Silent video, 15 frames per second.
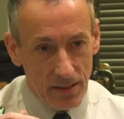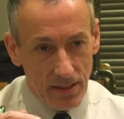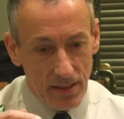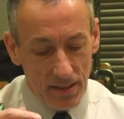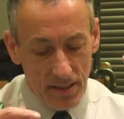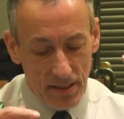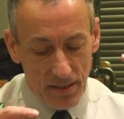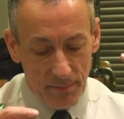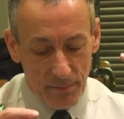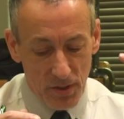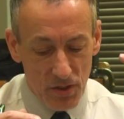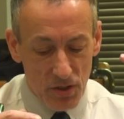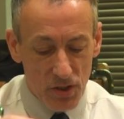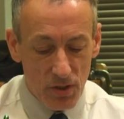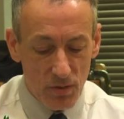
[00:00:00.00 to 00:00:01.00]
um,
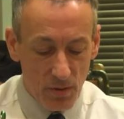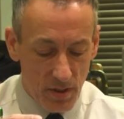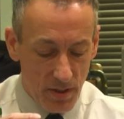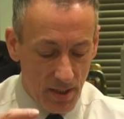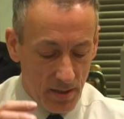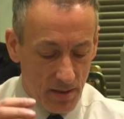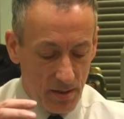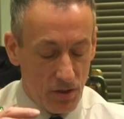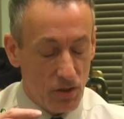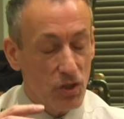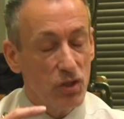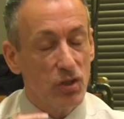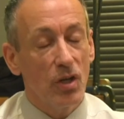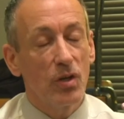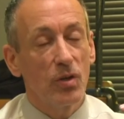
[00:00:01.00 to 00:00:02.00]
and do you think the
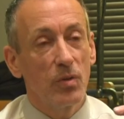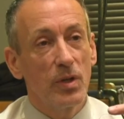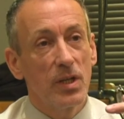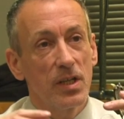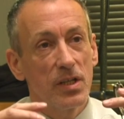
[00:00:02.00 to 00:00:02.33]
show